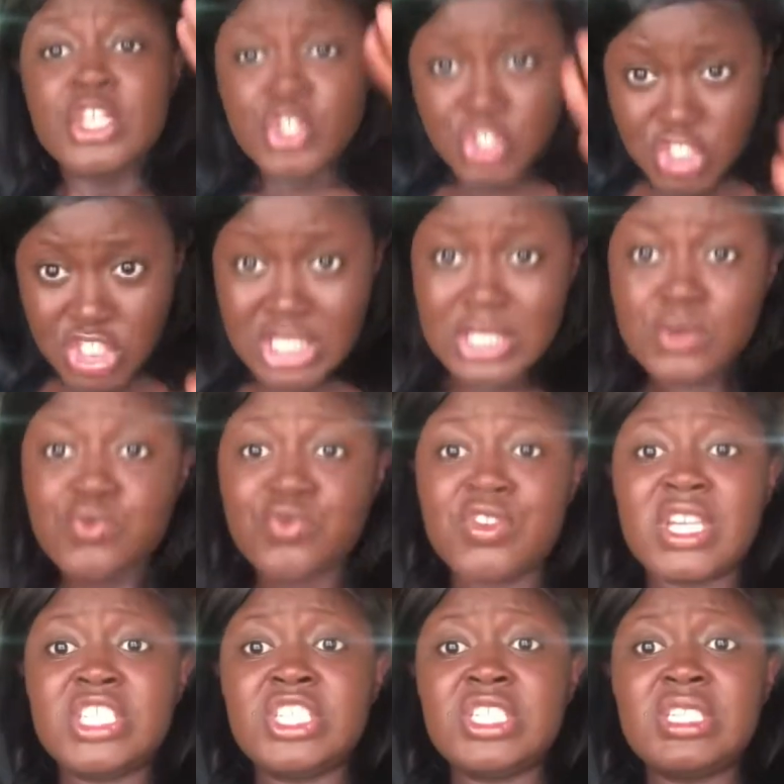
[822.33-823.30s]
Just
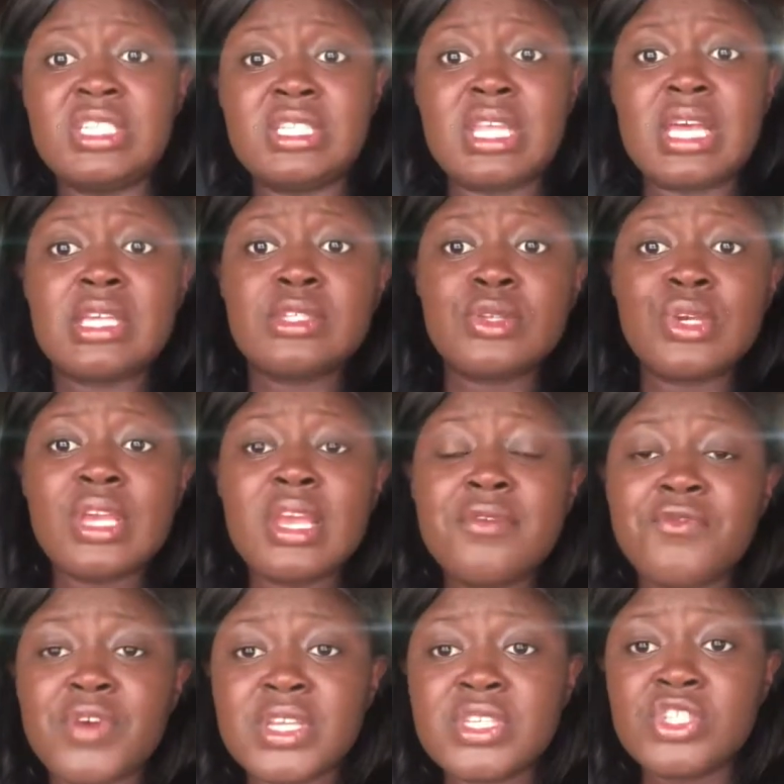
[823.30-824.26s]
register. So
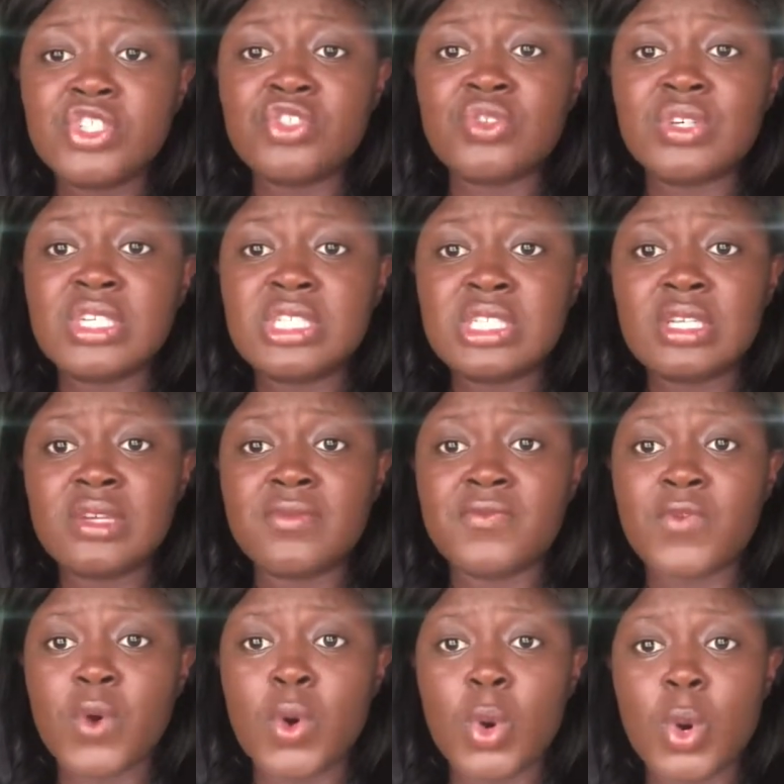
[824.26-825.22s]
if registration
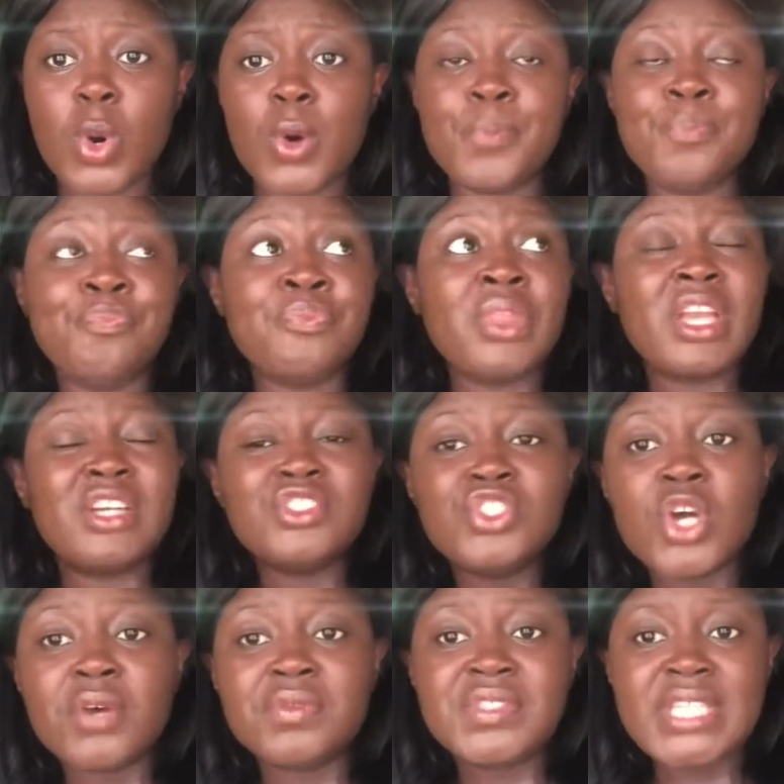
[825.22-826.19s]
for
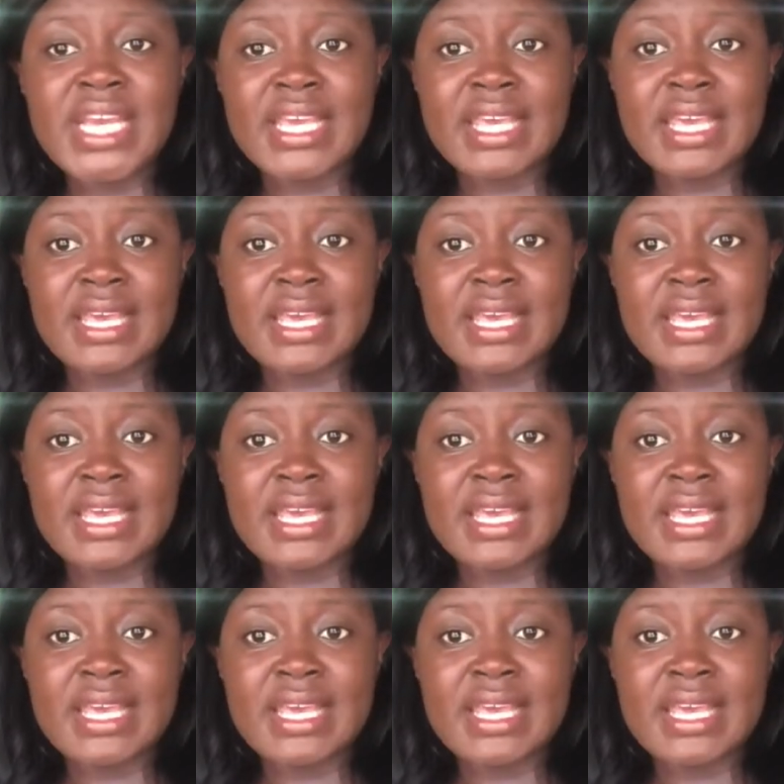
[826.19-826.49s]
NOVDEC